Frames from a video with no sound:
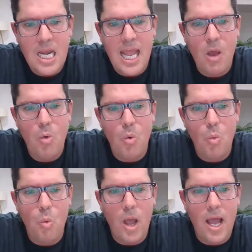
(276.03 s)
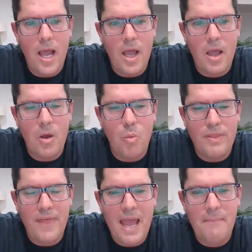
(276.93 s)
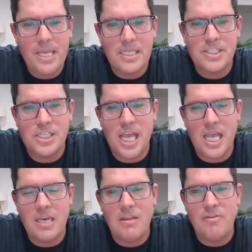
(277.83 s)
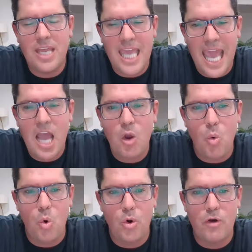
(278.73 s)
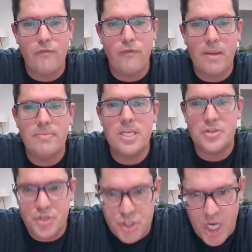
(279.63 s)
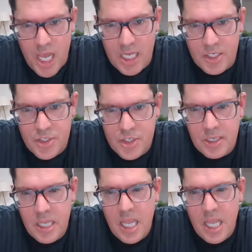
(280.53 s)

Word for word: Now, uh, with that being said, the gag order from this judge